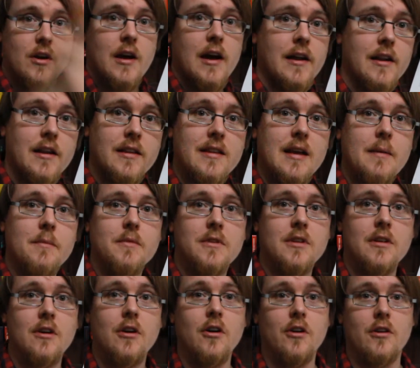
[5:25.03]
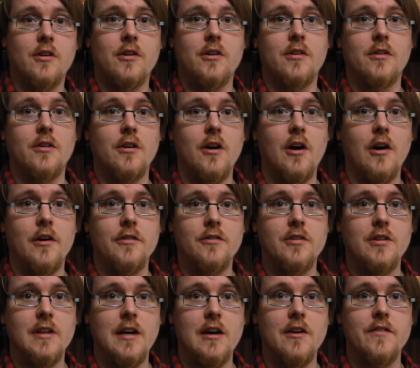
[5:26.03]
and attempt to hook
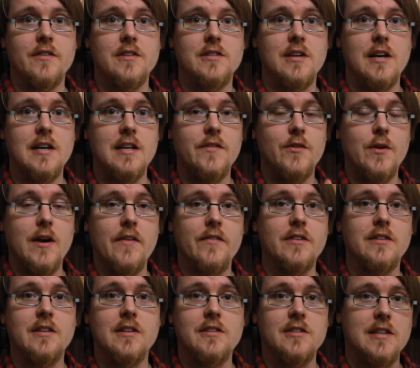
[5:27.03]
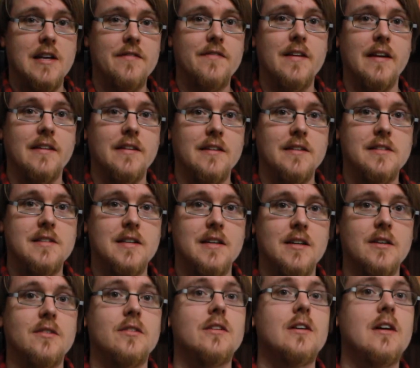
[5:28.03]
onto that other side if you have a decent athletic
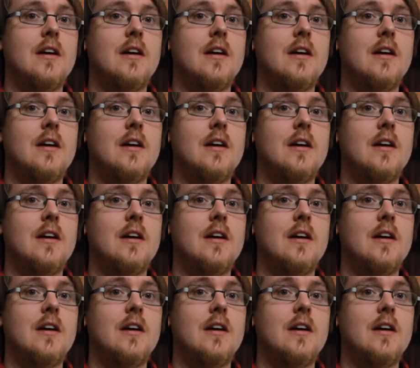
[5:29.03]
skill.